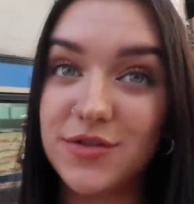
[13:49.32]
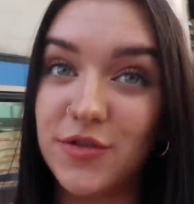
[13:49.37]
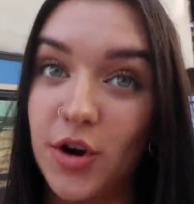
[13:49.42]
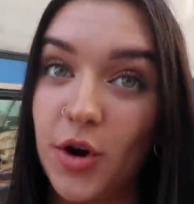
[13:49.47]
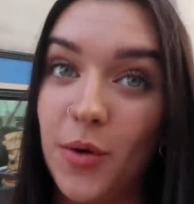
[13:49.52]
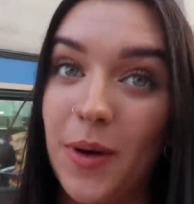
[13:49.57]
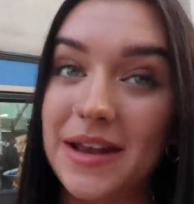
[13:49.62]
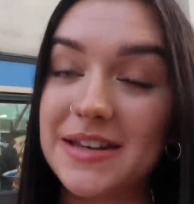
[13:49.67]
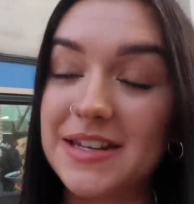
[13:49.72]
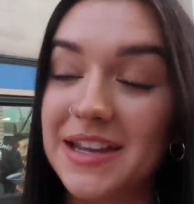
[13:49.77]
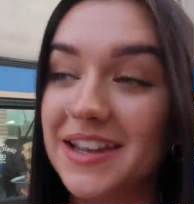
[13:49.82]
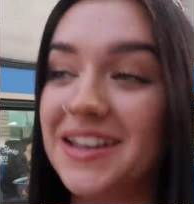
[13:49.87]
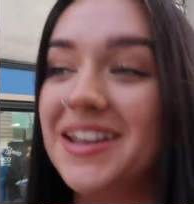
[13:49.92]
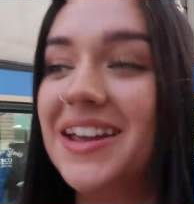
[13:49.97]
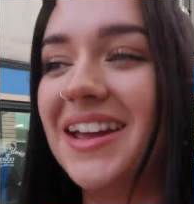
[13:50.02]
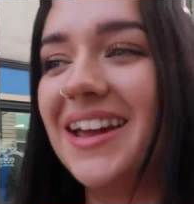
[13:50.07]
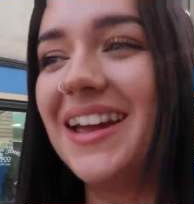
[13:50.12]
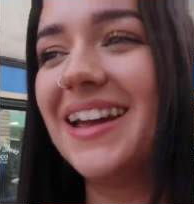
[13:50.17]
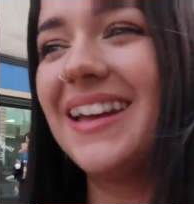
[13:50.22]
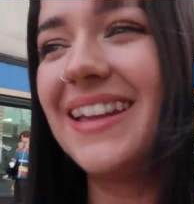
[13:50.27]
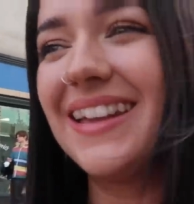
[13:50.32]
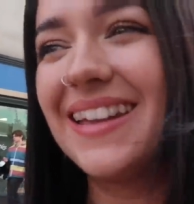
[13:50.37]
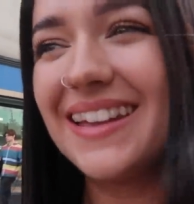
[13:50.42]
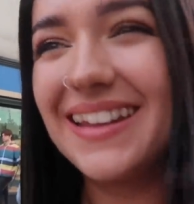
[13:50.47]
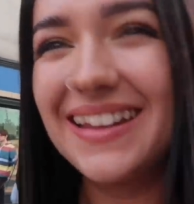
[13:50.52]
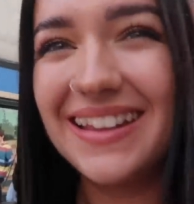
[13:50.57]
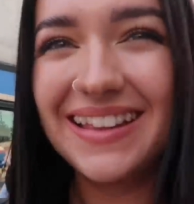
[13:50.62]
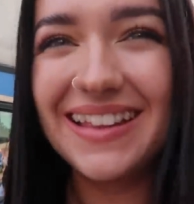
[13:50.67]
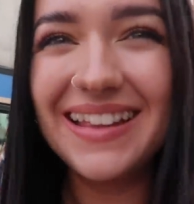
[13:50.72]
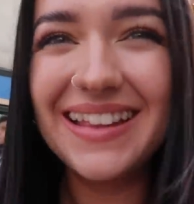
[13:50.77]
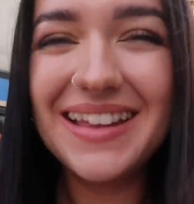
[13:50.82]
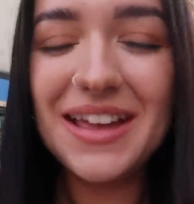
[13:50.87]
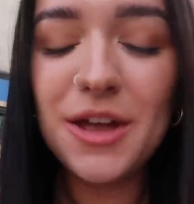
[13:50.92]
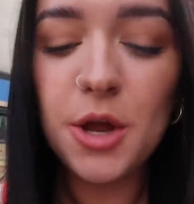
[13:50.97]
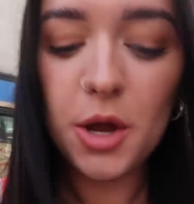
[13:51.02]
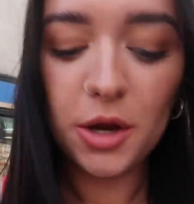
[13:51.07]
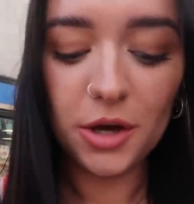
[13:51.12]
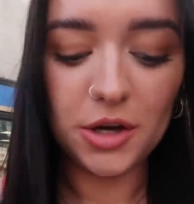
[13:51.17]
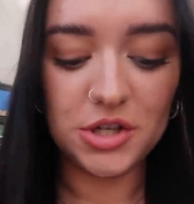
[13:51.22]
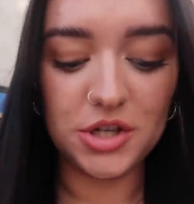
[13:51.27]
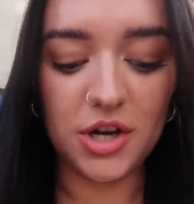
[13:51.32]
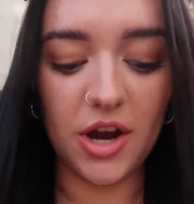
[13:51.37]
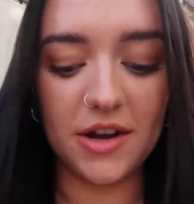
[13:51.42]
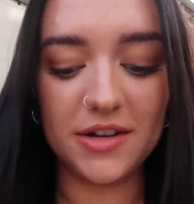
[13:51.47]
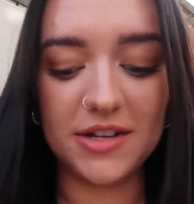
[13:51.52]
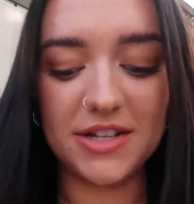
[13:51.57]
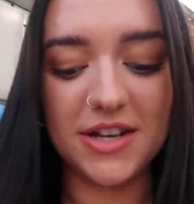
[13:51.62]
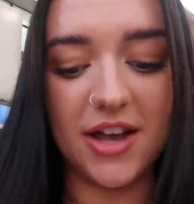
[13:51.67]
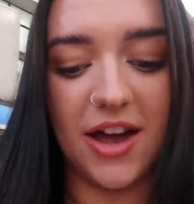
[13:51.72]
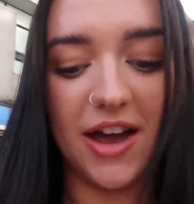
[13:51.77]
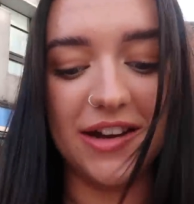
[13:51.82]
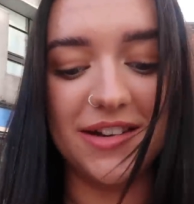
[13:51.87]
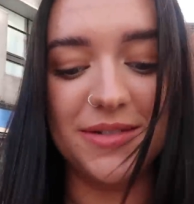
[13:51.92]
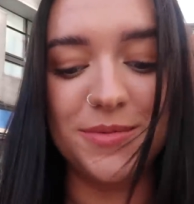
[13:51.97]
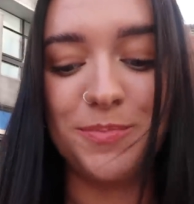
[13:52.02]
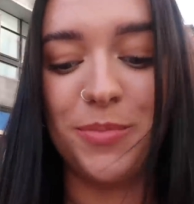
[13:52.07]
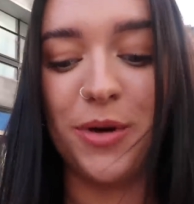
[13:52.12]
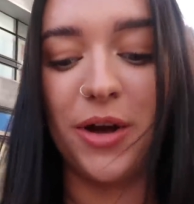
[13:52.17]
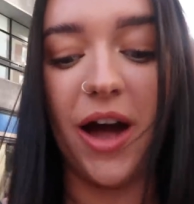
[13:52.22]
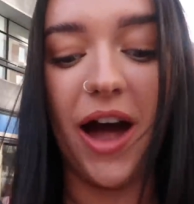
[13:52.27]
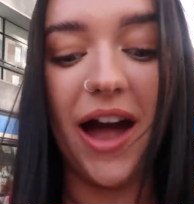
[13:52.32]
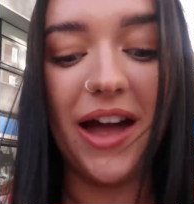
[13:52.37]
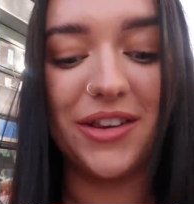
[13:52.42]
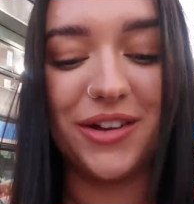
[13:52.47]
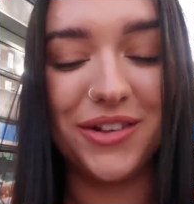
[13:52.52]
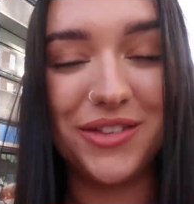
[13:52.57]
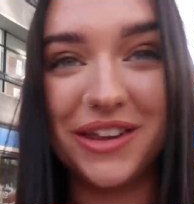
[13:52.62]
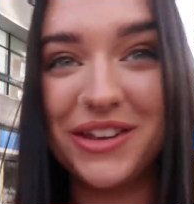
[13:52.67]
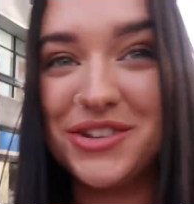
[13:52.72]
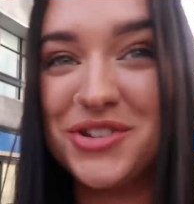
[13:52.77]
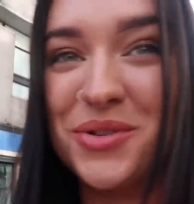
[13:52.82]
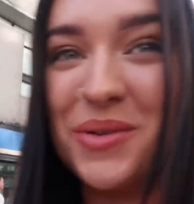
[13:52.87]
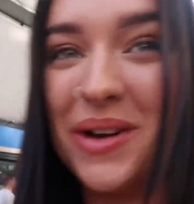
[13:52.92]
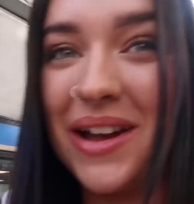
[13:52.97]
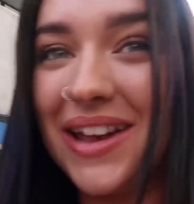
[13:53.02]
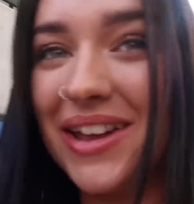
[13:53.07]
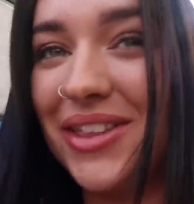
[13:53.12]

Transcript: for a wedding. She can't decide, but I don't think she'll wear